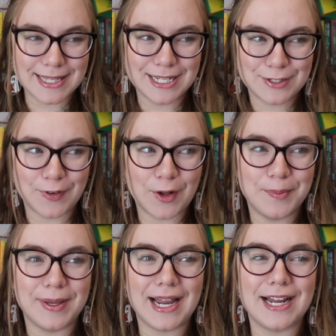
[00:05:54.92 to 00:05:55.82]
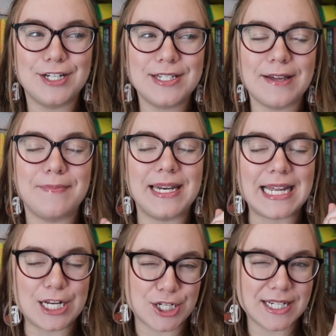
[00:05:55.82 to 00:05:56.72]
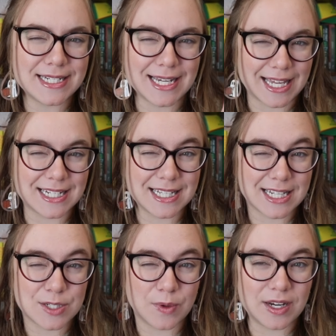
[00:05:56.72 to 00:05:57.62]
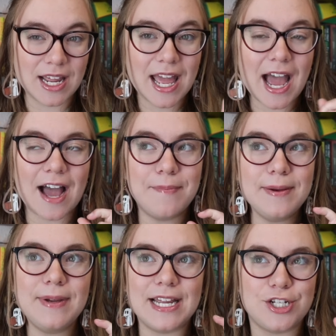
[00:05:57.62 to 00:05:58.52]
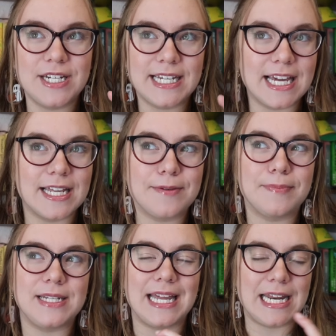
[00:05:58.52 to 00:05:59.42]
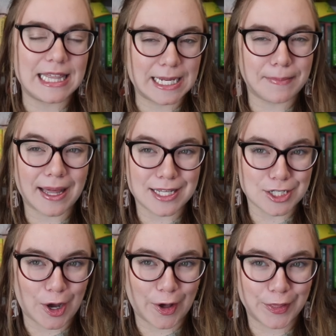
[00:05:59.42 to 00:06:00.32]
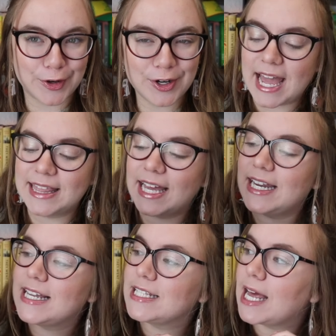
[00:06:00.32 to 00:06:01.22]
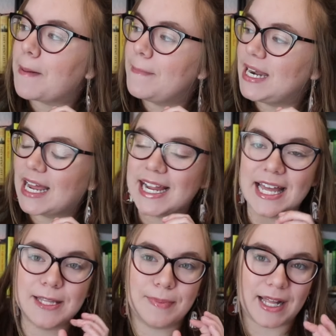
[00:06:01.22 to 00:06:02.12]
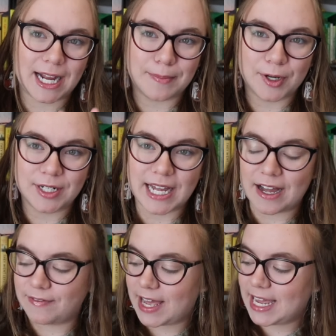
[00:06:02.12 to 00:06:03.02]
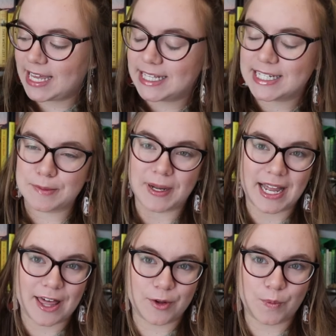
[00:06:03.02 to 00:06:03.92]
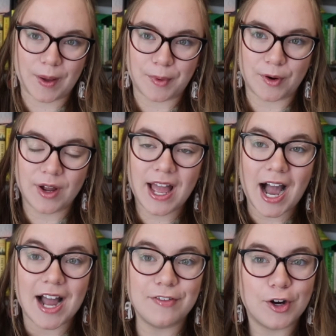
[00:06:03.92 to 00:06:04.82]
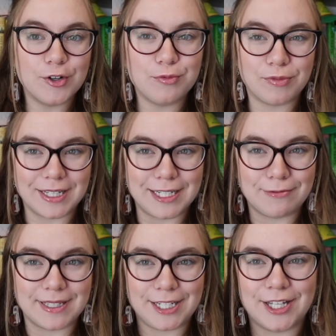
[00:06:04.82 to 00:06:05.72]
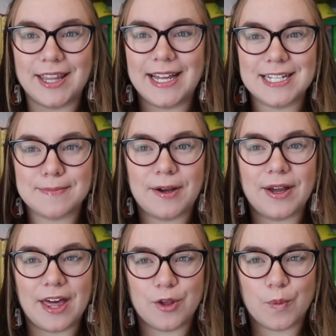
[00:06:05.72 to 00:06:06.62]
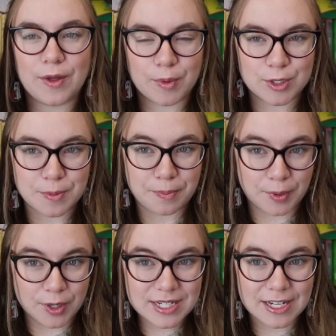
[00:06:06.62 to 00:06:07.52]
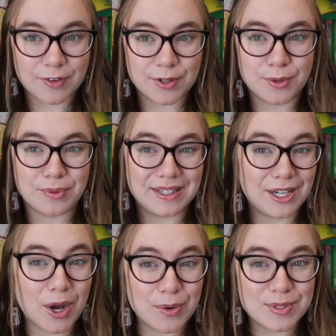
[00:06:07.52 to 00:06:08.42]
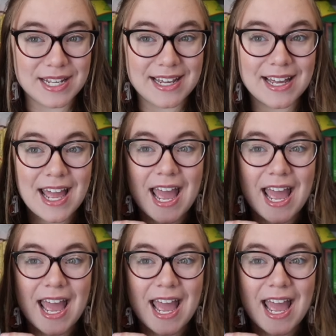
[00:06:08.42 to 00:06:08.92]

this fall, but I just have been itching to get to this one. I've been itching to get to anything by this author, and that is Midnight at the Blackbird Cafe, and by Heather Webber. I've heard really, really good things about Heather Webber's books. I've heard they're really cozy,